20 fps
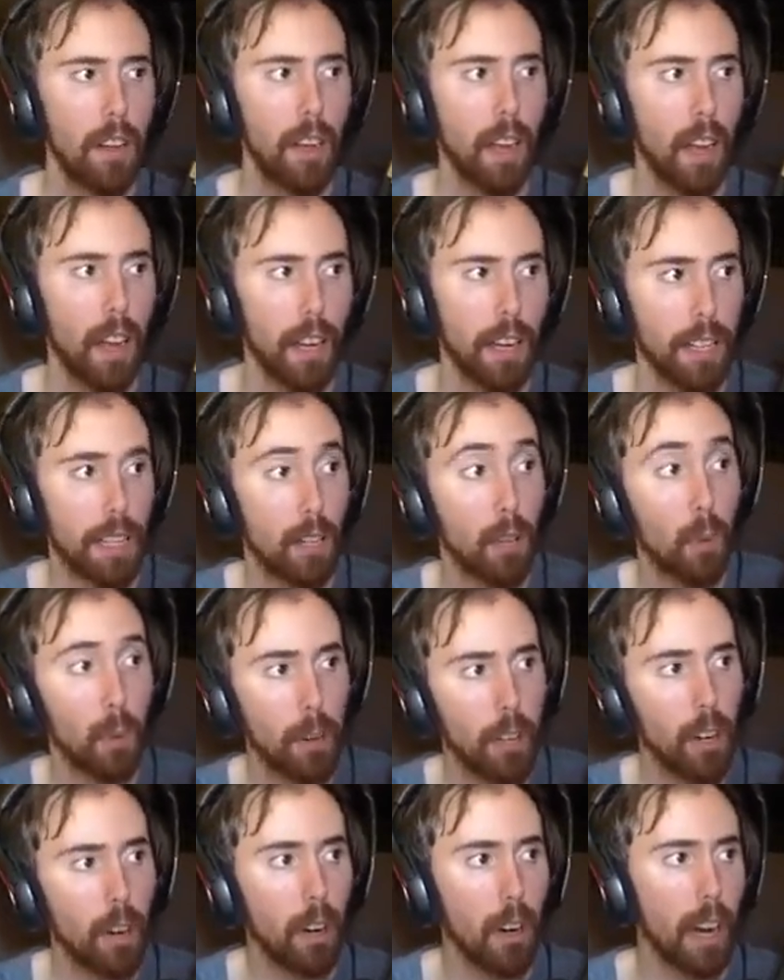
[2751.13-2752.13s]
And here
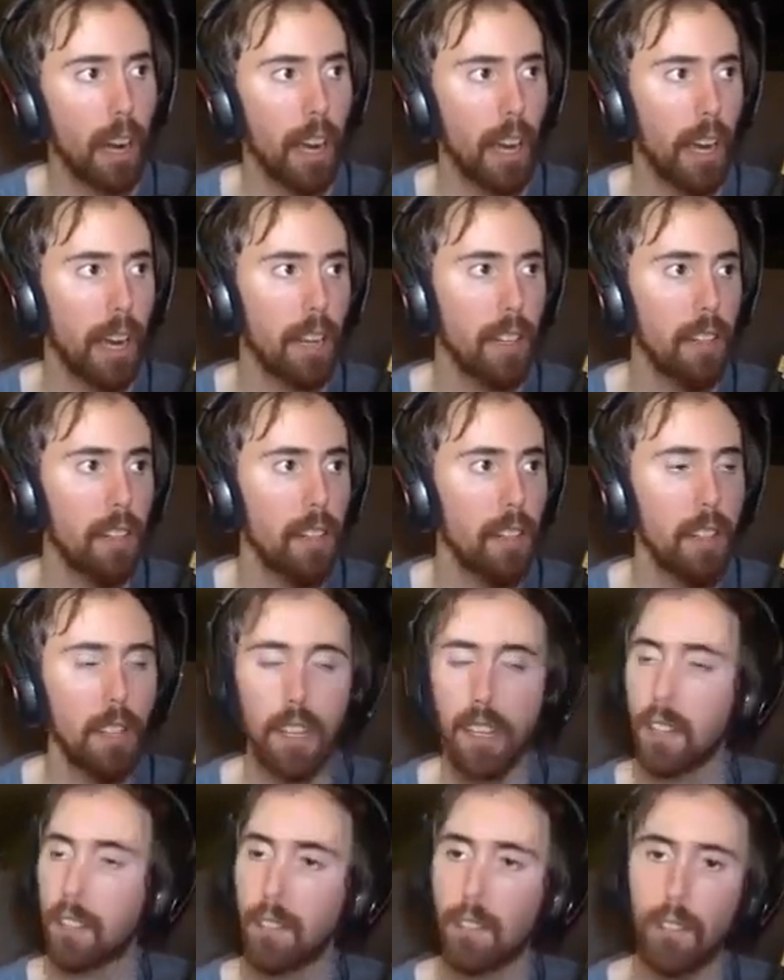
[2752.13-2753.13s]
we are.
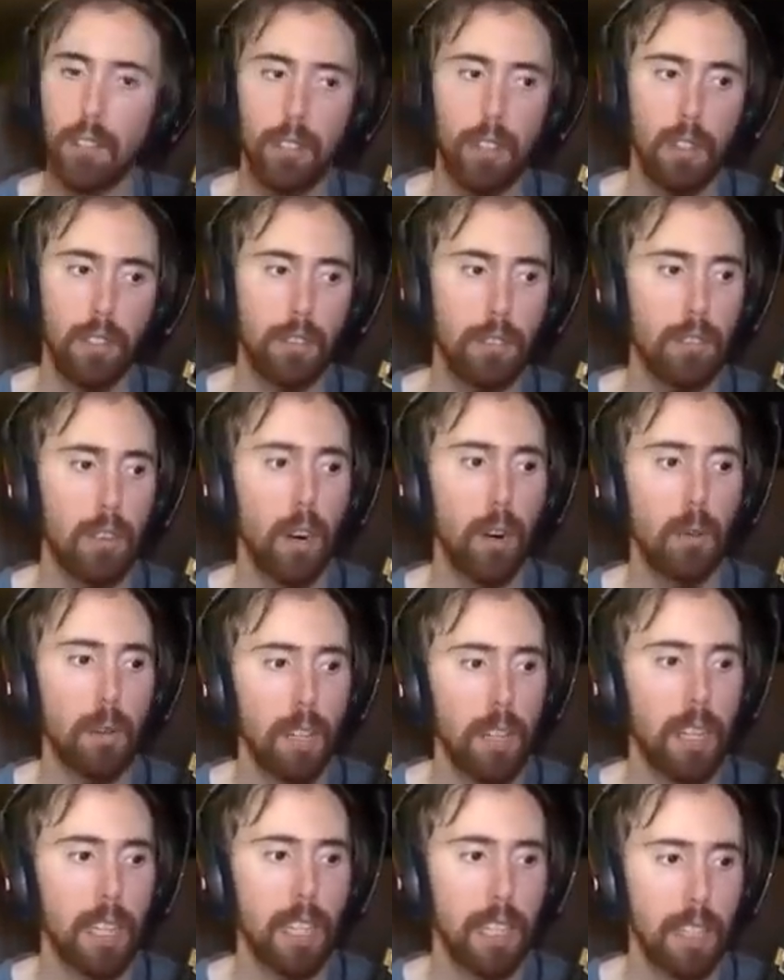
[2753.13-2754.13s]
It's just, it's so
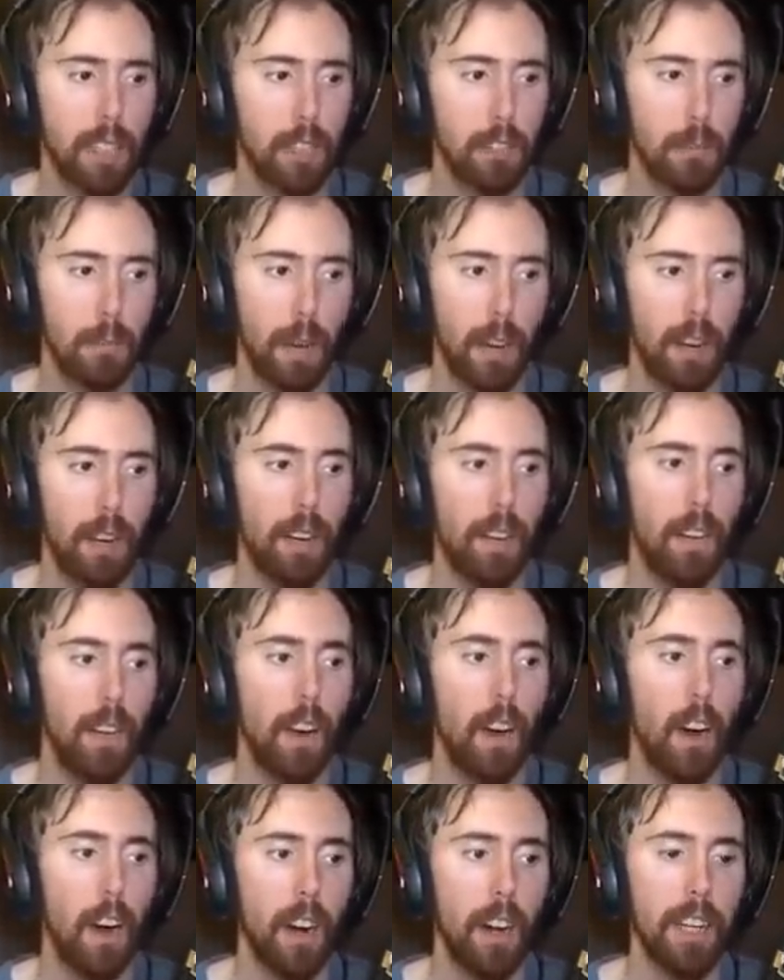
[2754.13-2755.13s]
ridiculous, man.
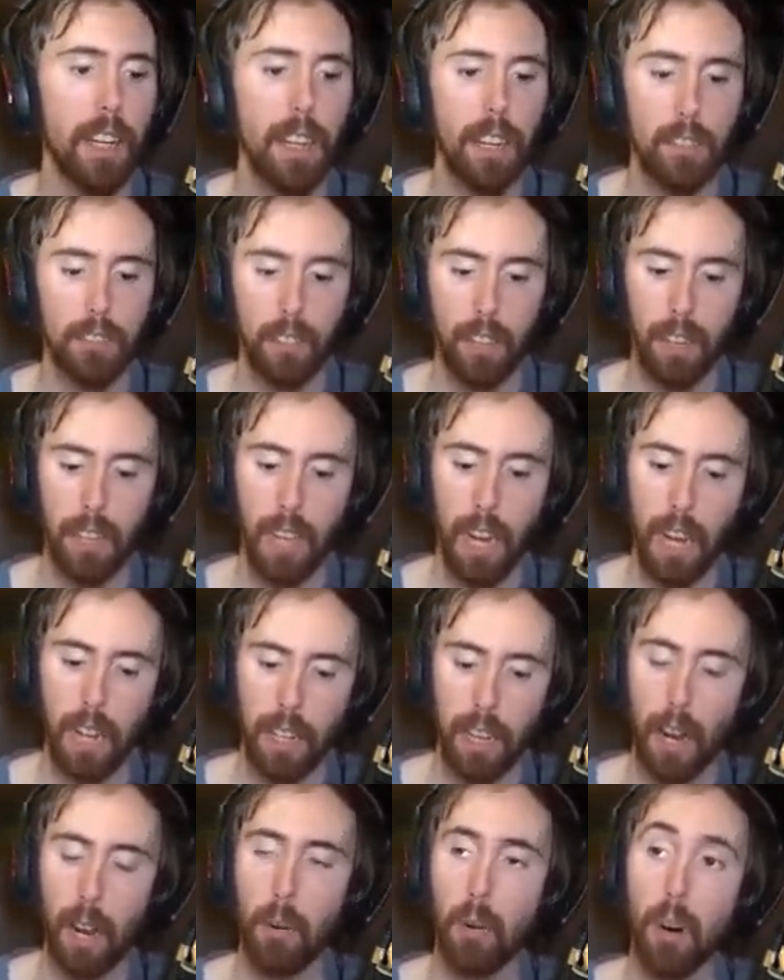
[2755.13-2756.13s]
Onyxia, yeah,
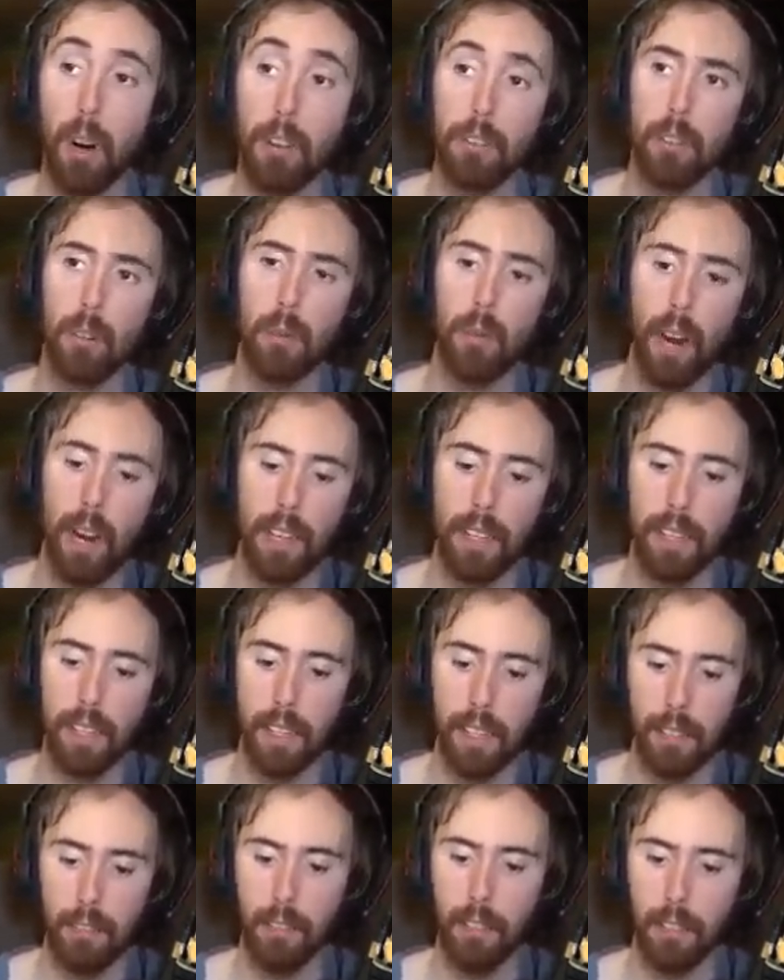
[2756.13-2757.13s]
now we're also riding
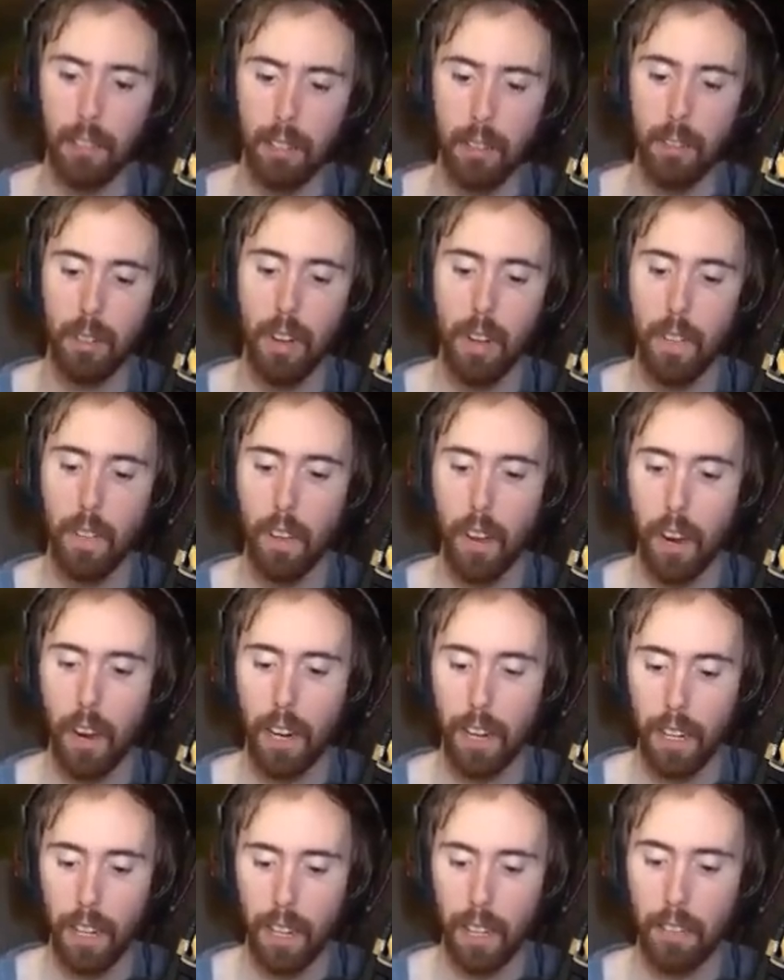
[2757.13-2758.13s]
Onyxia too.
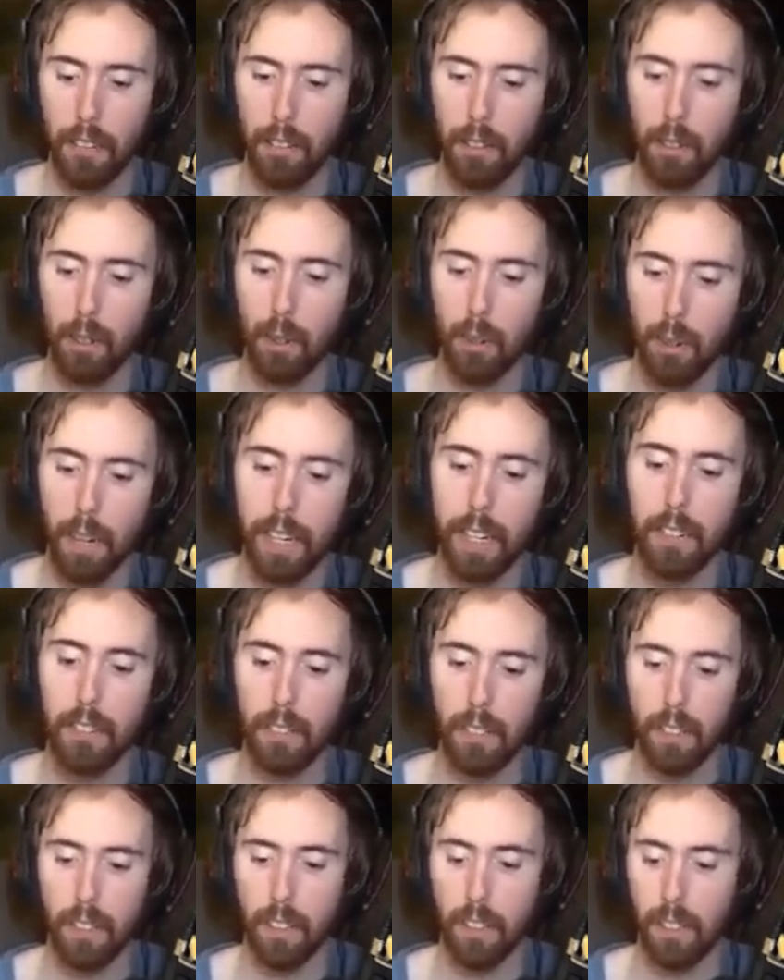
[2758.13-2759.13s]
It's
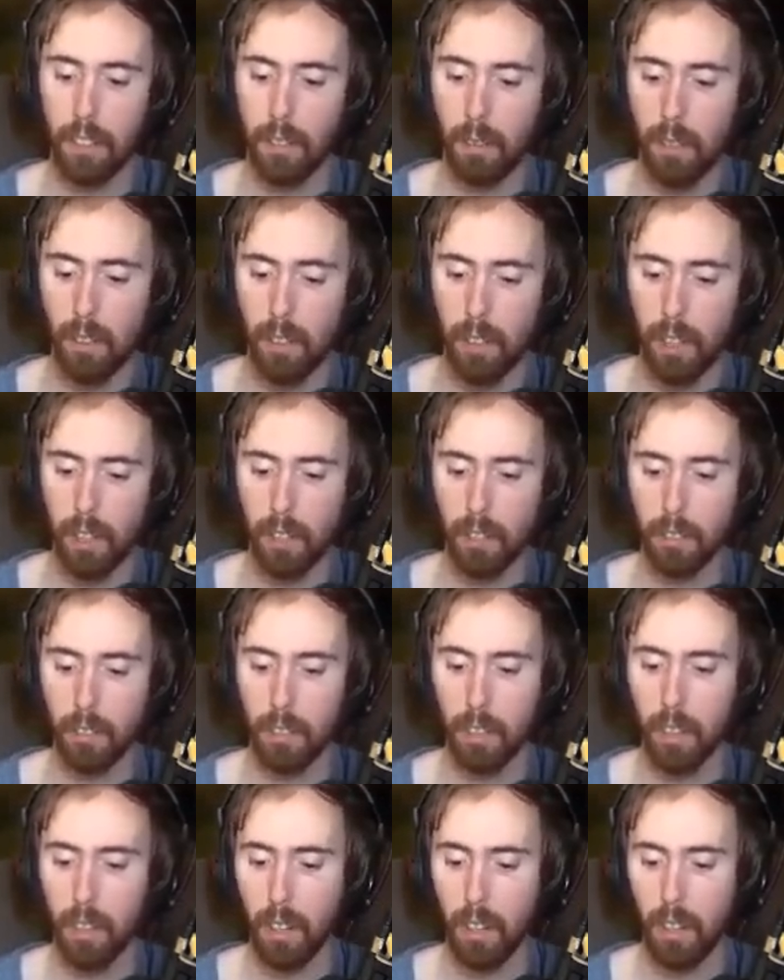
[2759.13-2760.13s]
crazy, dude. It really
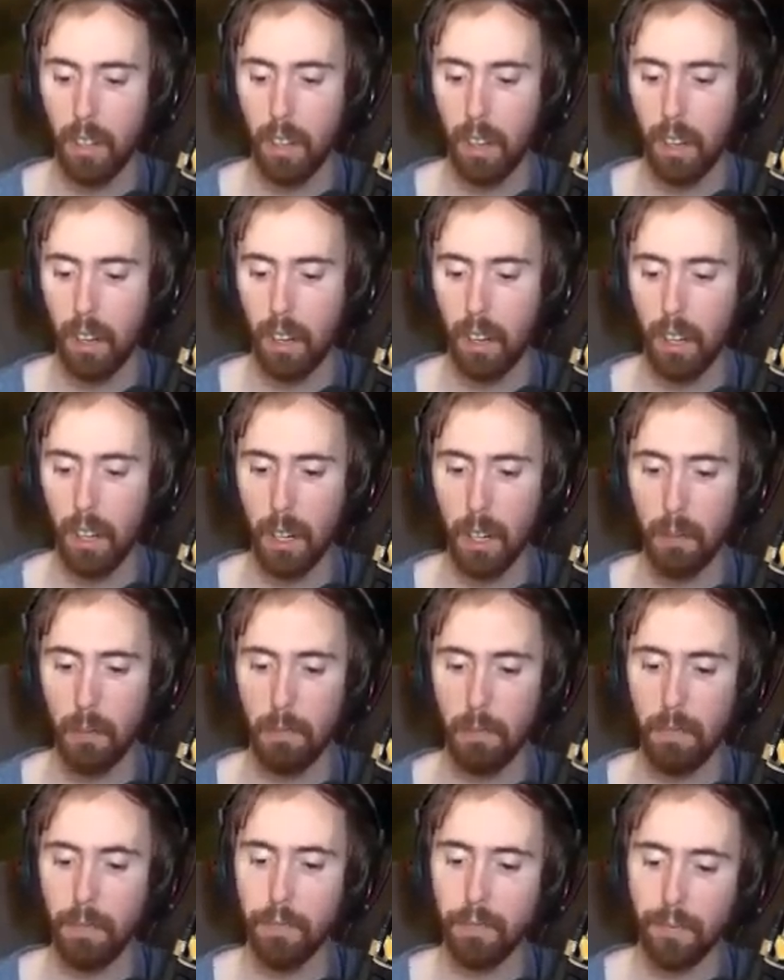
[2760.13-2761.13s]
is.
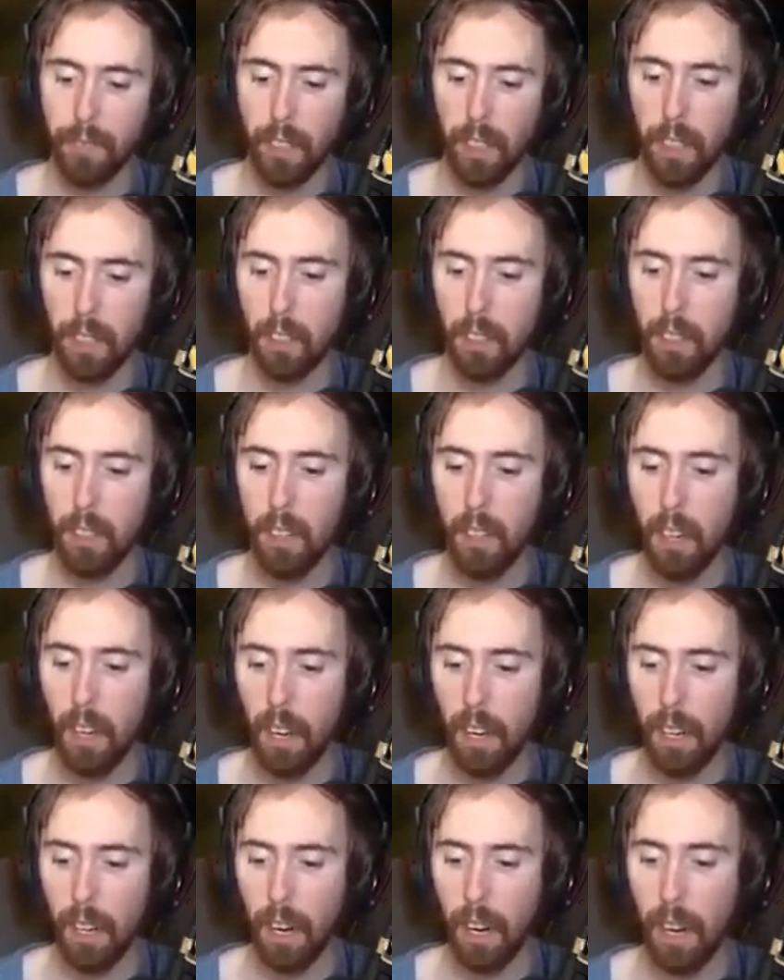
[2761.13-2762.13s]
I
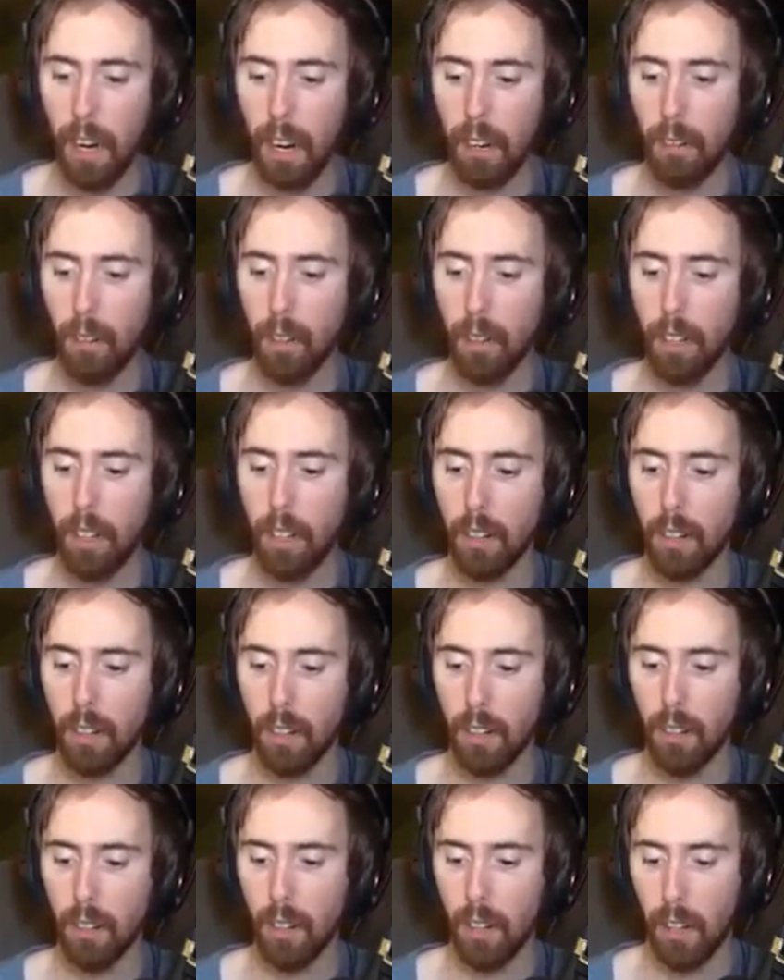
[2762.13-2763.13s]
really
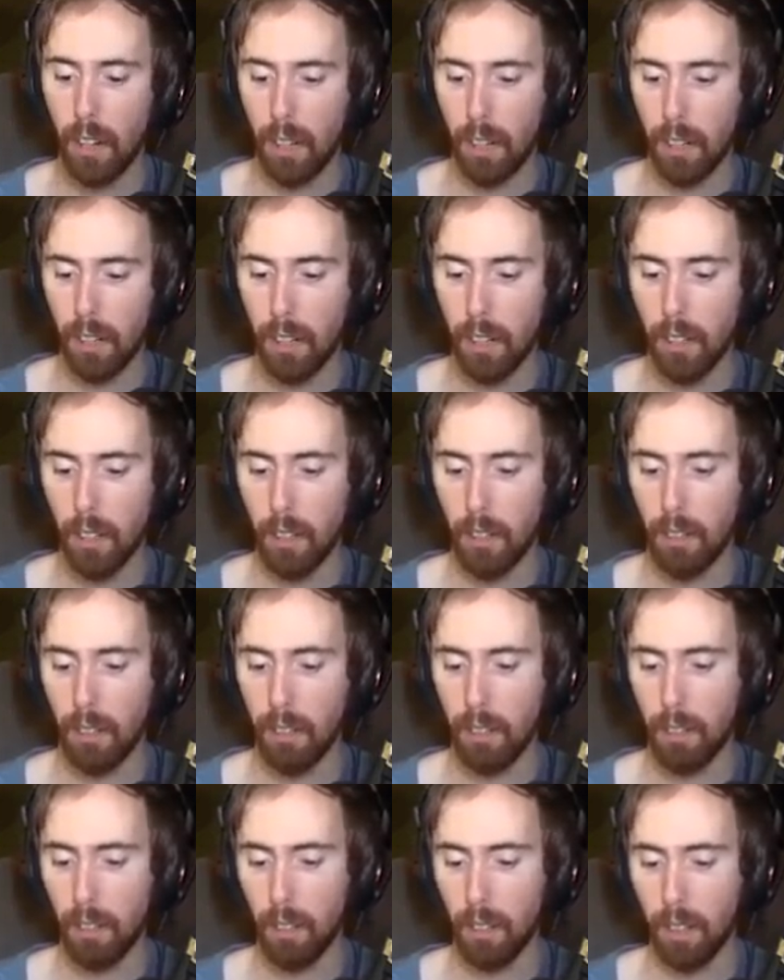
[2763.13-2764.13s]
know.
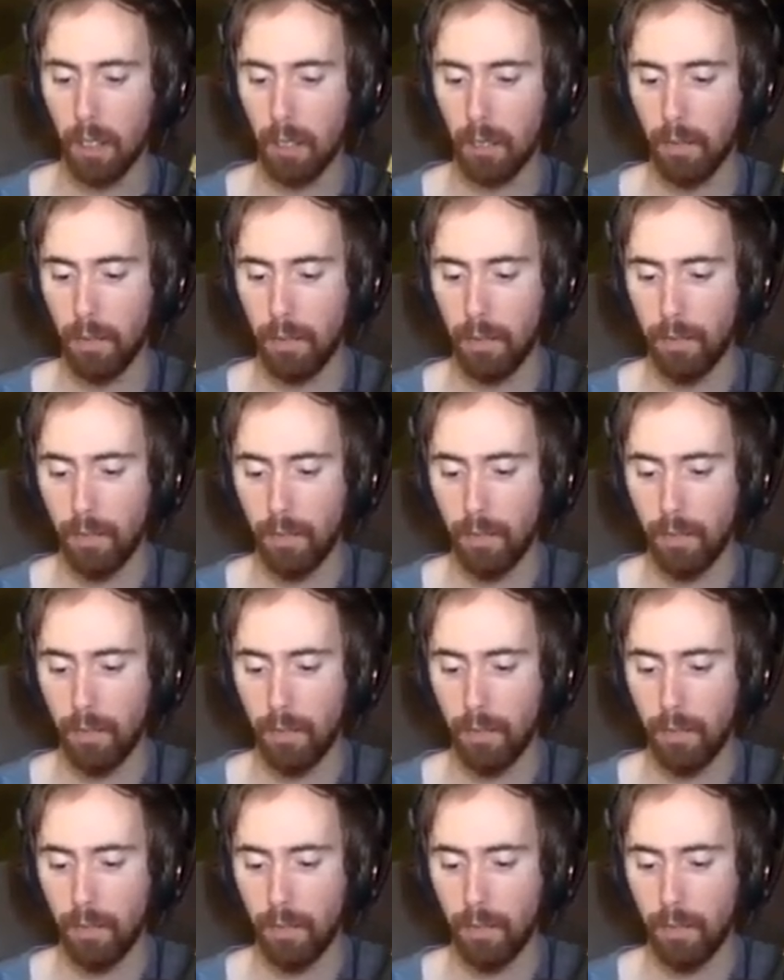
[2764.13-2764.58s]
Just a second.